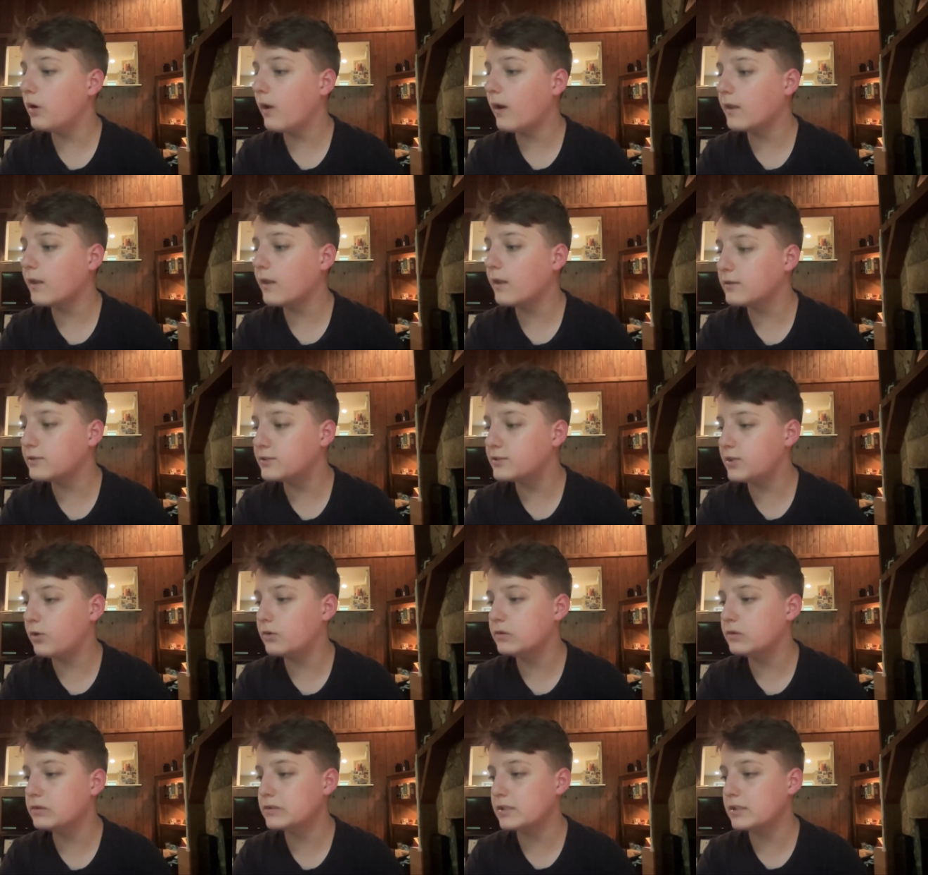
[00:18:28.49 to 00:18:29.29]
and the
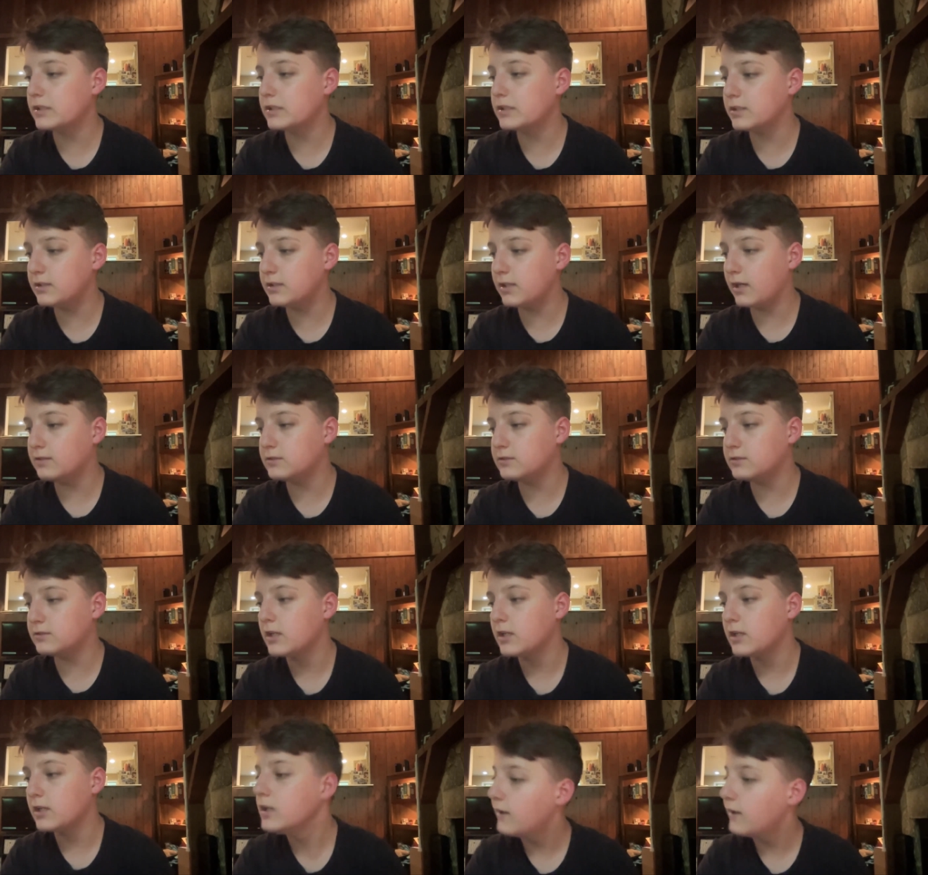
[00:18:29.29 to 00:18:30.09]
wood and the stones and
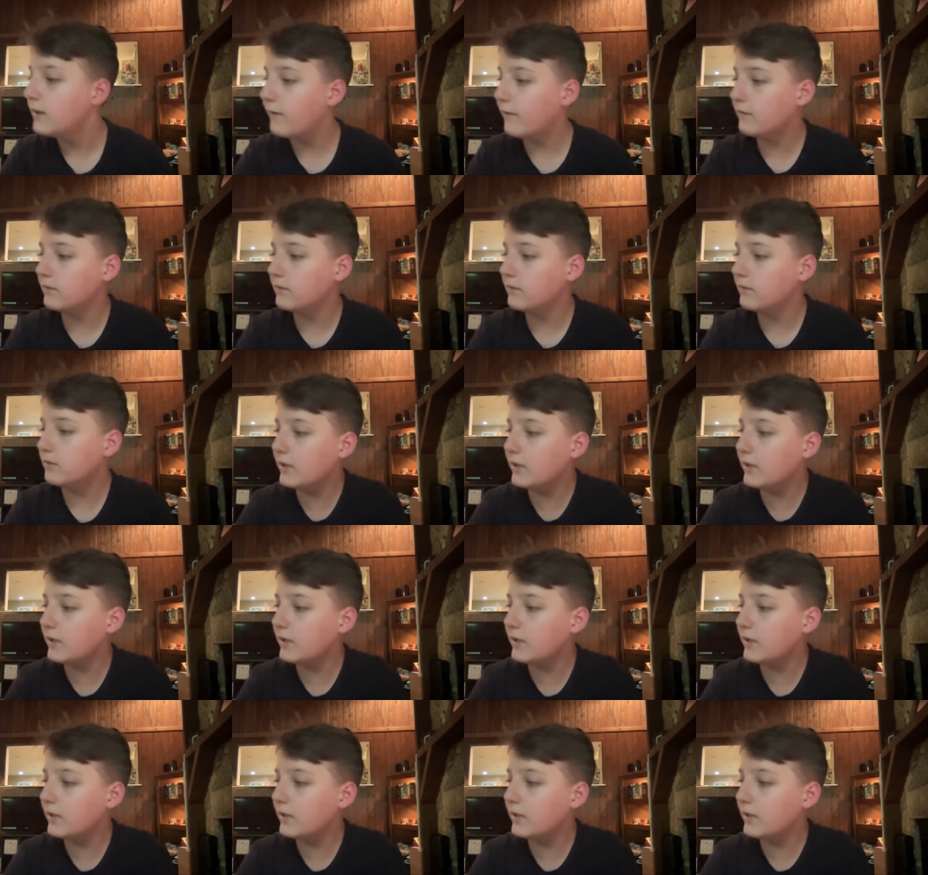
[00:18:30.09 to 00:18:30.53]
the dust,